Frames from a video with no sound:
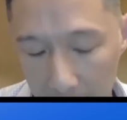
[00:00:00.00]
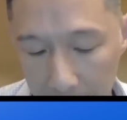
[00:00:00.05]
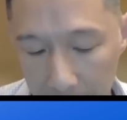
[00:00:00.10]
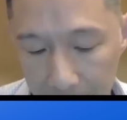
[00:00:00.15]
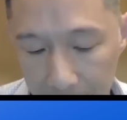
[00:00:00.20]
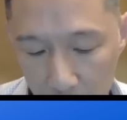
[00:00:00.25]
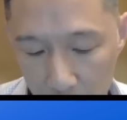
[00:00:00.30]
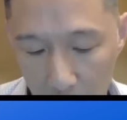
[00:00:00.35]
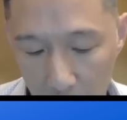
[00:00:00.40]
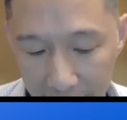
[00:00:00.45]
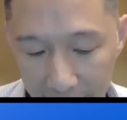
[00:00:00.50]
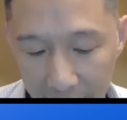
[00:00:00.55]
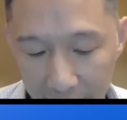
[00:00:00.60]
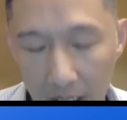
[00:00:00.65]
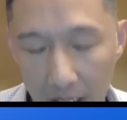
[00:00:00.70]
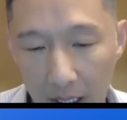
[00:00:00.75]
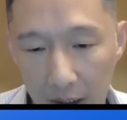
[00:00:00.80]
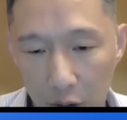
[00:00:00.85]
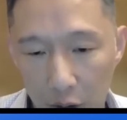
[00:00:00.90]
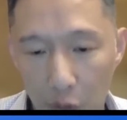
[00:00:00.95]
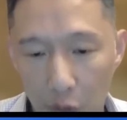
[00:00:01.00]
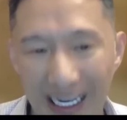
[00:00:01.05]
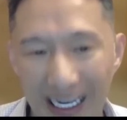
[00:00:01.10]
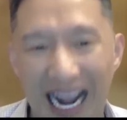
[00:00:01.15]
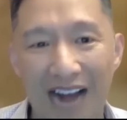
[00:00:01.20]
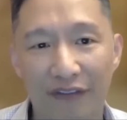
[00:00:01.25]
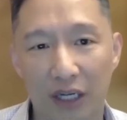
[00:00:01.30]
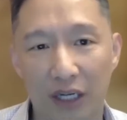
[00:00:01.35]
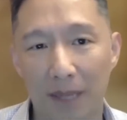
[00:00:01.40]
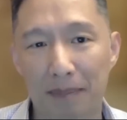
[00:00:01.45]
sort of you want to
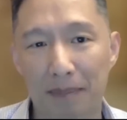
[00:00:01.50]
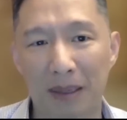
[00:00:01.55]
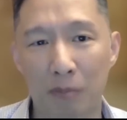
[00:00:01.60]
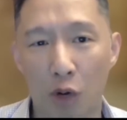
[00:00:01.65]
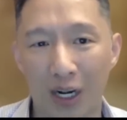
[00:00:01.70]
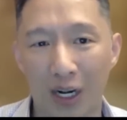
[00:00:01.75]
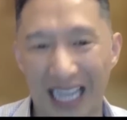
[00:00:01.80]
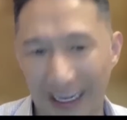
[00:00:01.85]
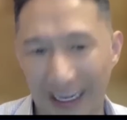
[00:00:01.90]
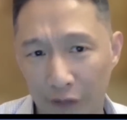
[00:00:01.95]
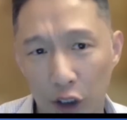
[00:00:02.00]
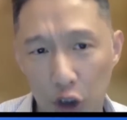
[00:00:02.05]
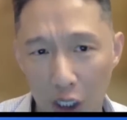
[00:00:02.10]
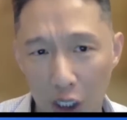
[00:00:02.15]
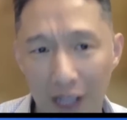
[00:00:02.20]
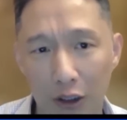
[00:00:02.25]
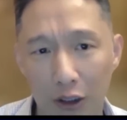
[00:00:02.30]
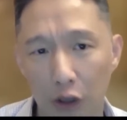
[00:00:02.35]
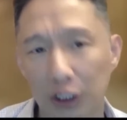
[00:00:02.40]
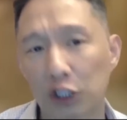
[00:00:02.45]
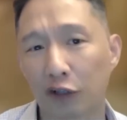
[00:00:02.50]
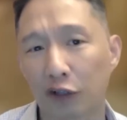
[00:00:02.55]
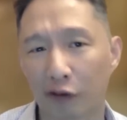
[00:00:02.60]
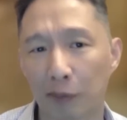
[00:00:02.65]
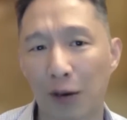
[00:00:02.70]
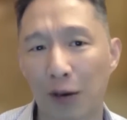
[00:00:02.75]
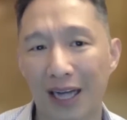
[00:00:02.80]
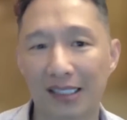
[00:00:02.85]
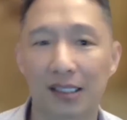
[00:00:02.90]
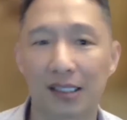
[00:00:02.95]
have a bit more leverage on gold and silver
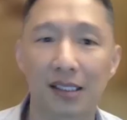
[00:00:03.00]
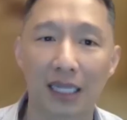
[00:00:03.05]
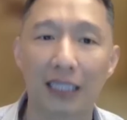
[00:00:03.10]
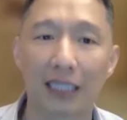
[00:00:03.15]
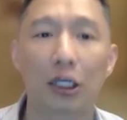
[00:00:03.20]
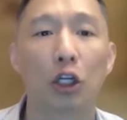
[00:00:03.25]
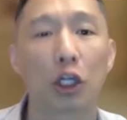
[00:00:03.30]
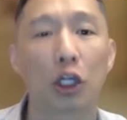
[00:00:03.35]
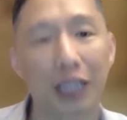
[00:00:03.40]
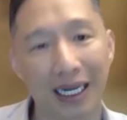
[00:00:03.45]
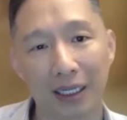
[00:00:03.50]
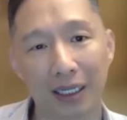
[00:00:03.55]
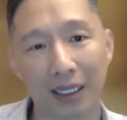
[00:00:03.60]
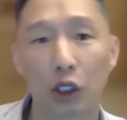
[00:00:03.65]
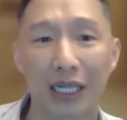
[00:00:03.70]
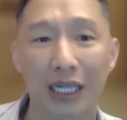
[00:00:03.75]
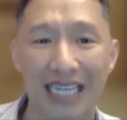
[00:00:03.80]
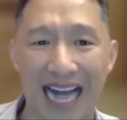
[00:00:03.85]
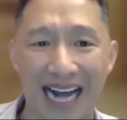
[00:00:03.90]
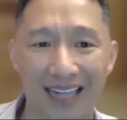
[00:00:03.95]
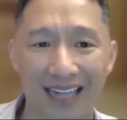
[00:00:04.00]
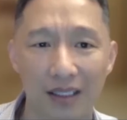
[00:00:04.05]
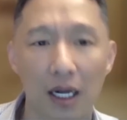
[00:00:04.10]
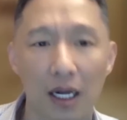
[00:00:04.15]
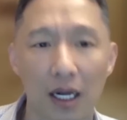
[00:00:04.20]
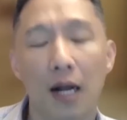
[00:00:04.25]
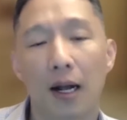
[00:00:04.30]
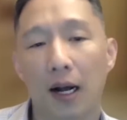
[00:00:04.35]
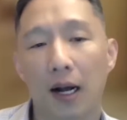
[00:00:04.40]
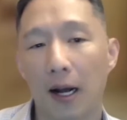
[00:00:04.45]
prices. Then you're looking at
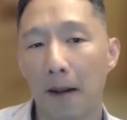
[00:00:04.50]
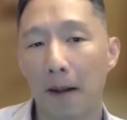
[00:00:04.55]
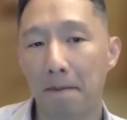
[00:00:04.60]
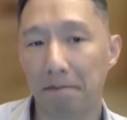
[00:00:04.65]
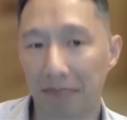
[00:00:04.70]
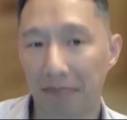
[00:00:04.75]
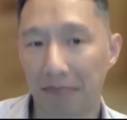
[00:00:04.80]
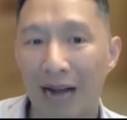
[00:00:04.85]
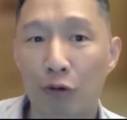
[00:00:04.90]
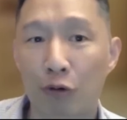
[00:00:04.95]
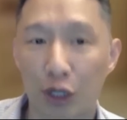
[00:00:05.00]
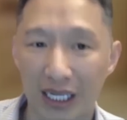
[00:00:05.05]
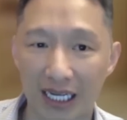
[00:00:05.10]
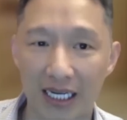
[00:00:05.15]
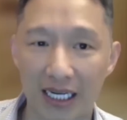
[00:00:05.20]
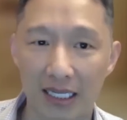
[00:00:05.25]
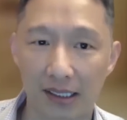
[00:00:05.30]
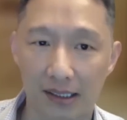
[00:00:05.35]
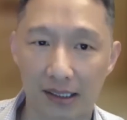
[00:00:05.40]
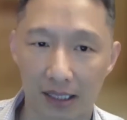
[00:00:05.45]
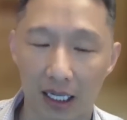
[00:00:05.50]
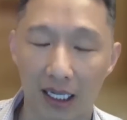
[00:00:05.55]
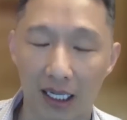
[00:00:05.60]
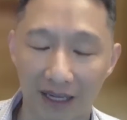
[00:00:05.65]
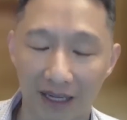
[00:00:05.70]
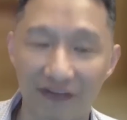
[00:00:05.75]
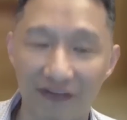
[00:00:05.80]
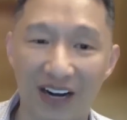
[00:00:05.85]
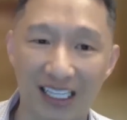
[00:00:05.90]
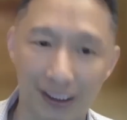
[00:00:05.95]
equities
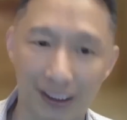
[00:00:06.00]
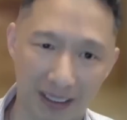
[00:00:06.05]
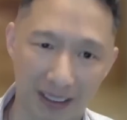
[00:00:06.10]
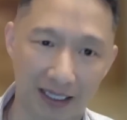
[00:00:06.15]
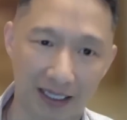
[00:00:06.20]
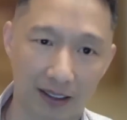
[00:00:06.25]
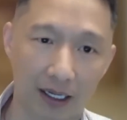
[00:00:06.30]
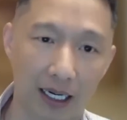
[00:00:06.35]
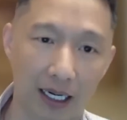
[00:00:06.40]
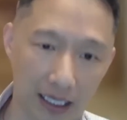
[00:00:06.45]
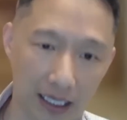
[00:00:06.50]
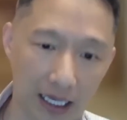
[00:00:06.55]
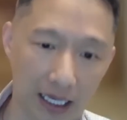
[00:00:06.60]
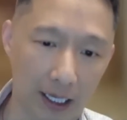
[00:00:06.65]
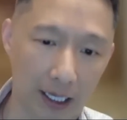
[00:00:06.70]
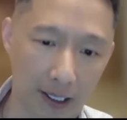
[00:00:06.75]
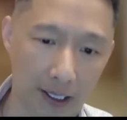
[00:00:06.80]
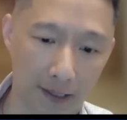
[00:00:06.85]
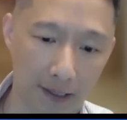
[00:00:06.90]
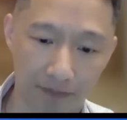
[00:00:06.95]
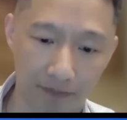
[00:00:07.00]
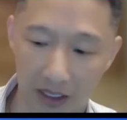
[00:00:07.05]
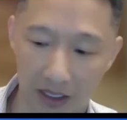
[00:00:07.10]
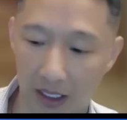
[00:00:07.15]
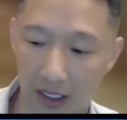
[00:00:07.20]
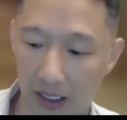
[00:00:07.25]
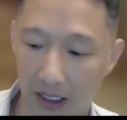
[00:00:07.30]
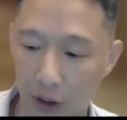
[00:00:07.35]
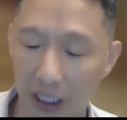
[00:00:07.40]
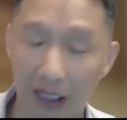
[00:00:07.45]
investment.
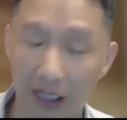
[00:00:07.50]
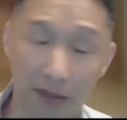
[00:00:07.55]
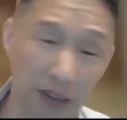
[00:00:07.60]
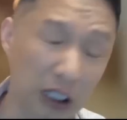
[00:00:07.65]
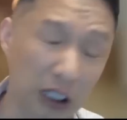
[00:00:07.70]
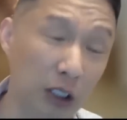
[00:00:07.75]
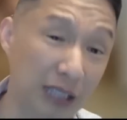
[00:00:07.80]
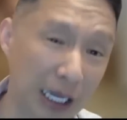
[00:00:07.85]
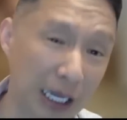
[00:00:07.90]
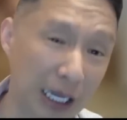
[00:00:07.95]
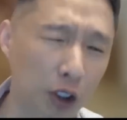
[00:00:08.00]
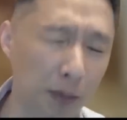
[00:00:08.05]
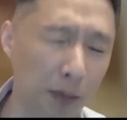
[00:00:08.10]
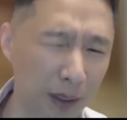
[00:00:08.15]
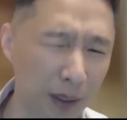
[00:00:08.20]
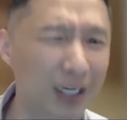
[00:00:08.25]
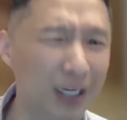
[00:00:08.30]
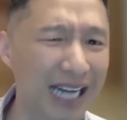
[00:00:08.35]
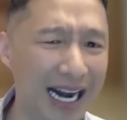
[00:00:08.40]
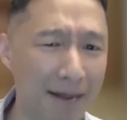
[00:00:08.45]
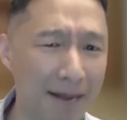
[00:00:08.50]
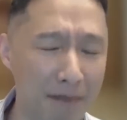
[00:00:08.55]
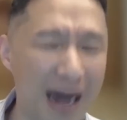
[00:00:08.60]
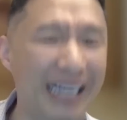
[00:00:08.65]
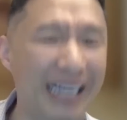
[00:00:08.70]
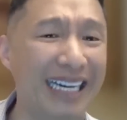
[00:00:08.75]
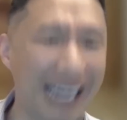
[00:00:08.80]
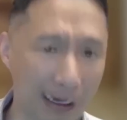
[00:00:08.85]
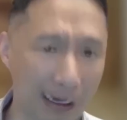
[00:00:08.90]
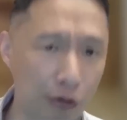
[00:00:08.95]
You could be looking at
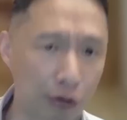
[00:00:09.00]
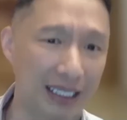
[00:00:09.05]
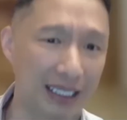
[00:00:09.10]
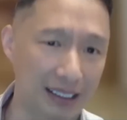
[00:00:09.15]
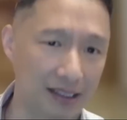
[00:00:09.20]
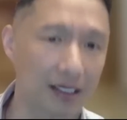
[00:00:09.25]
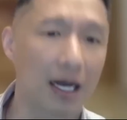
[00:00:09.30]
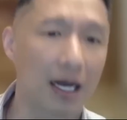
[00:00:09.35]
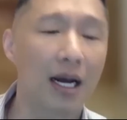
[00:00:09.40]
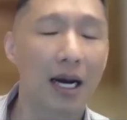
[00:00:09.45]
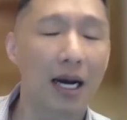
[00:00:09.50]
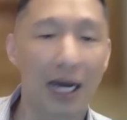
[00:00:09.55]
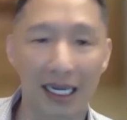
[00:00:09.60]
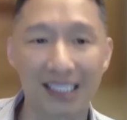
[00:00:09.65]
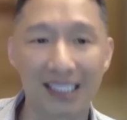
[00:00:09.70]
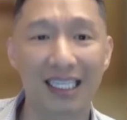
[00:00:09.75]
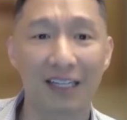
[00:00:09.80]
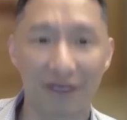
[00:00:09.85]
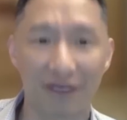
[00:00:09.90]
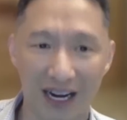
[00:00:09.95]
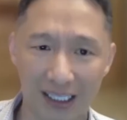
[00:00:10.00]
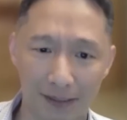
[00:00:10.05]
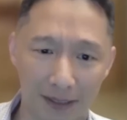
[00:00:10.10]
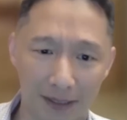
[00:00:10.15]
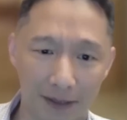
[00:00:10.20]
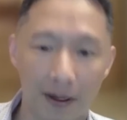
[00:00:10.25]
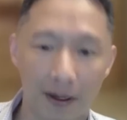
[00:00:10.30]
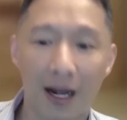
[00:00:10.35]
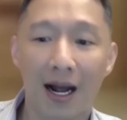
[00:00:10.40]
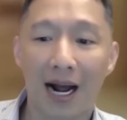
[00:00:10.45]
mining equities as an
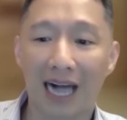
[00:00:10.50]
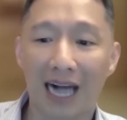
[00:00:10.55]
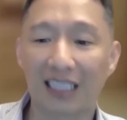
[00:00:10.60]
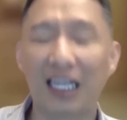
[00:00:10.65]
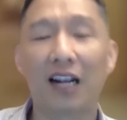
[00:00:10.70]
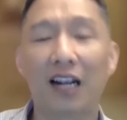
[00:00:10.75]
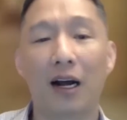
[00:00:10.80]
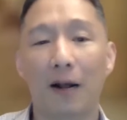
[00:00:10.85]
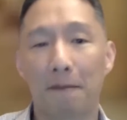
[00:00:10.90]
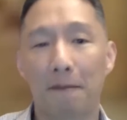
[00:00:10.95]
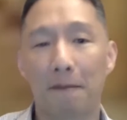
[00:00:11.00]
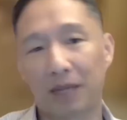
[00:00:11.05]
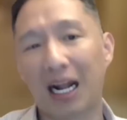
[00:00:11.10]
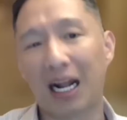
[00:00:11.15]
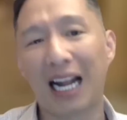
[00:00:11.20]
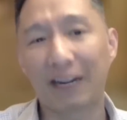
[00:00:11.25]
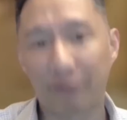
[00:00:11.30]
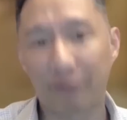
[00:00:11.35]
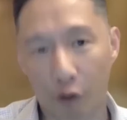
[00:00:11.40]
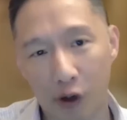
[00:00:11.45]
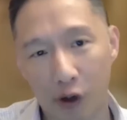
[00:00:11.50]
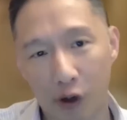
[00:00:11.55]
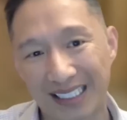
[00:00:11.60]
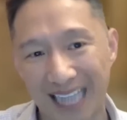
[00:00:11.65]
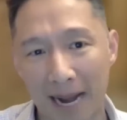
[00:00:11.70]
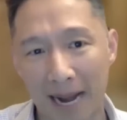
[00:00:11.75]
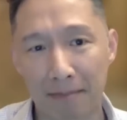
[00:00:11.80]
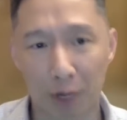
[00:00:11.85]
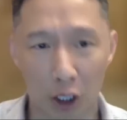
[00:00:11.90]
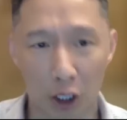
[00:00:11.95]
investment. I think, like for
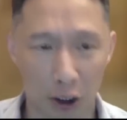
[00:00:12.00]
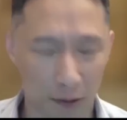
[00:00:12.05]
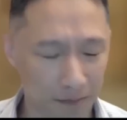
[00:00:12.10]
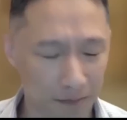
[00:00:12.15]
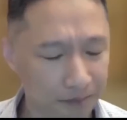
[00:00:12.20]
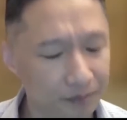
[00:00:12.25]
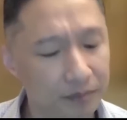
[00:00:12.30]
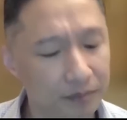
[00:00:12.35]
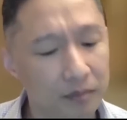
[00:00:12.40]
example,